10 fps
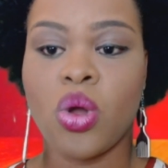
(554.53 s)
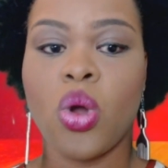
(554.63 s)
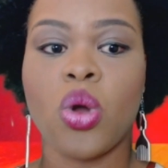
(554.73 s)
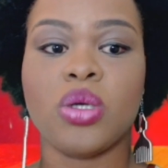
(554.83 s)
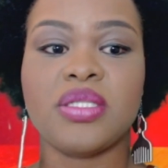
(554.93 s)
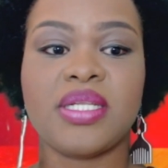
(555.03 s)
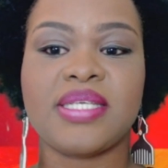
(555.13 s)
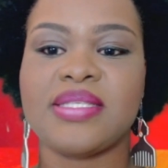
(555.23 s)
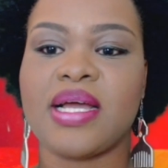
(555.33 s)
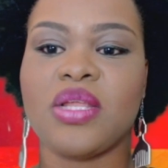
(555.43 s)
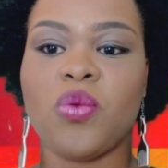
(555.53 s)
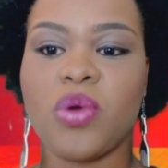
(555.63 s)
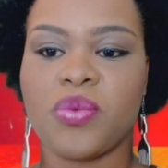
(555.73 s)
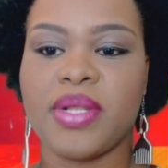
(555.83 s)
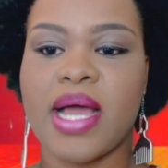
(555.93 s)
or not exactly
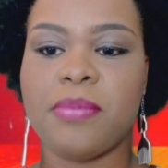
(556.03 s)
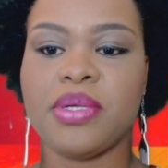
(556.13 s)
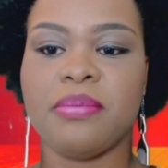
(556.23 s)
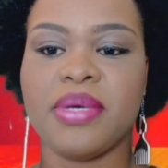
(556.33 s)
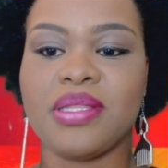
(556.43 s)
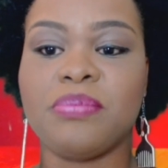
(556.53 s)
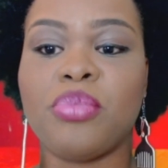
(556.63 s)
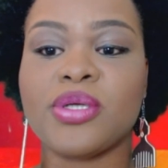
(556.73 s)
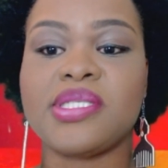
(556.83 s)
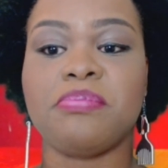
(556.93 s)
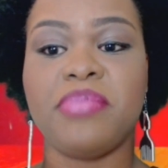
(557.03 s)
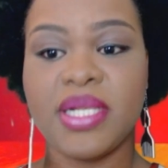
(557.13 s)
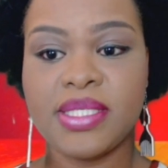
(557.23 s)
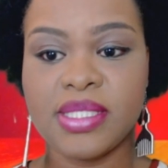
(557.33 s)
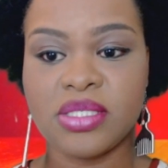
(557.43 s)
what will happen, but the
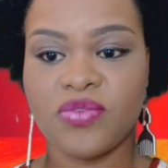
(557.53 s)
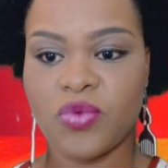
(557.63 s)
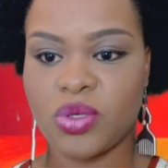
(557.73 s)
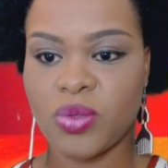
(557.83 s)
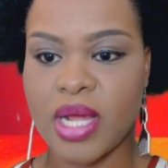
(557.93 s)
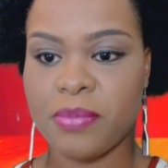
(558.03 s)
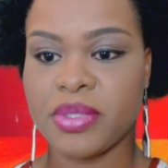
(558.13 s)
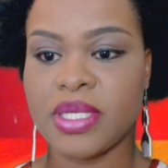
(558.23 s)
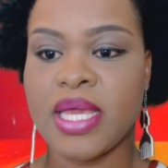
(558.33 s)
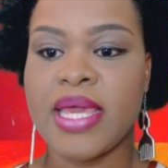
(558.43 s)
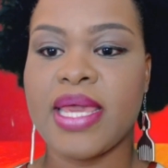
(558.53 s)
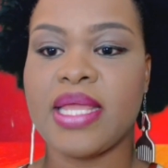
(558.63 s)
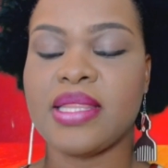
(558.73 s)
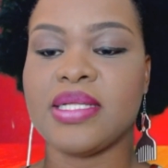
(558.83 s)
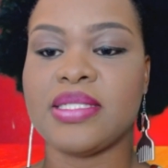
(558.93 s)
possibilities of what could happen
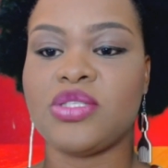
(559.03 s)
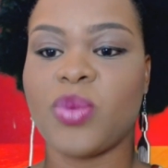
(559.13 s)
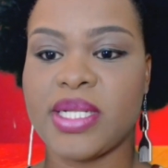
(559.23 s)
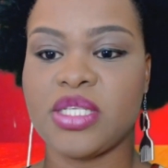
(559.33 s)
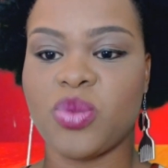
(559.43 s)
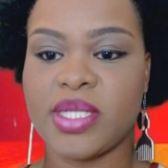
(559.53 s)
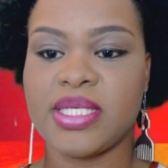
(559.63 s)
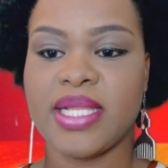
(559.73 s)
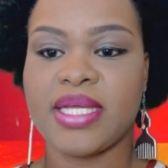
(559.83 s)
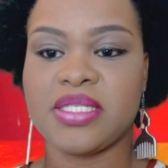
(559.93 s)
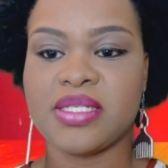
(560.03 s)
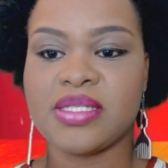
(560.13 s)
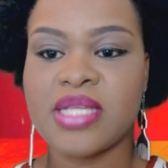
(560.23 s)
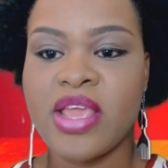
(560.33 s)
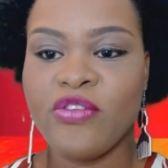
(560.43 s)
in the 2020
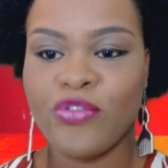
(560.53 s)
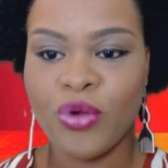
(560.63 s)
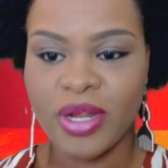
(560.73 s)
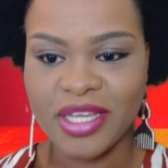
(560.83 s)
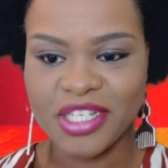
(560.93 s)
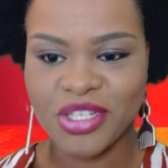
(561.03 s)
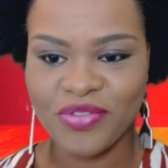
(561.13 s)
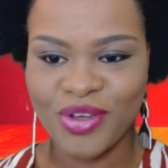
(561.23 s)
elections for each of the